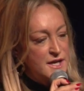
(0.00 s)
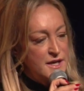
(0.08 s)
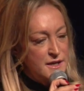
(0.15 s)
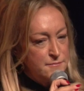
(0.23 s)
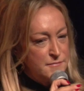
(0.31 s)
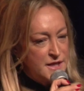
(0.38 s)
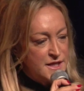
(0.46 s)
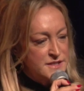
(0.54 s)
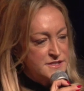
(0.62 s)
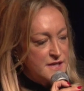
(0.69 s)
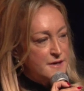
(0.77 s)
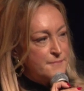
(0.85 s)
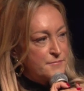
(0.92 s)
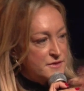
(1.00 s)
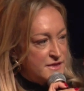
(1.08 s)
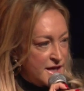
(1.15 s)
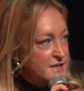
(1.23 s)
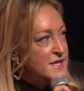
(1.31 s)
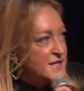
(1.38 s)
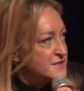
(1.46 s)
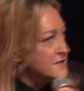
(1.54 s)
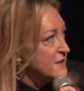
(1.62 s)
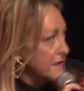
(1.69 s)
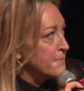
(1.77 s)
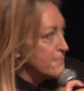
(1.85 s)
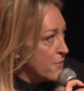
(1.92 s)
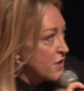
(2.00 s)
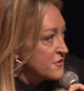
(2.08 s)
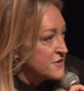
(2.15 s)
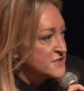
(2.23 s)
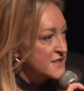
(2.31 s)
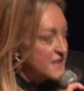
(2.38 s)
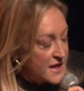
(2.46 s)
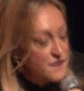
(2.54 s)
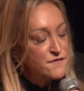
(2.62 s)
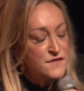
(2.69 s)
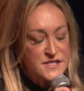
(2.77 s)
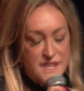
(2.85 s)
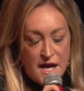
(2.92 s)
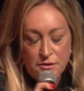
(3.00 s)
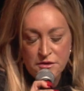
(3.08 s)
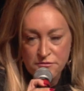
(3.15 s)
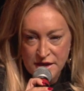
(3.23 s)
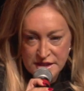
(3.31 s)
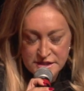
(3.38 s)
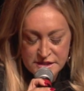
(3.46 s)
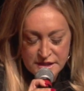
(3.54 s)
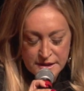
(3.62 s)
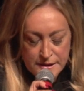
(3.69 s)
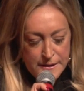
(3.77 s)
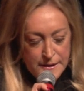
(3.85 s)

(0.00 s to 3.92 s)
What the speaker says: it means they need, like, Martha's life is now at risk.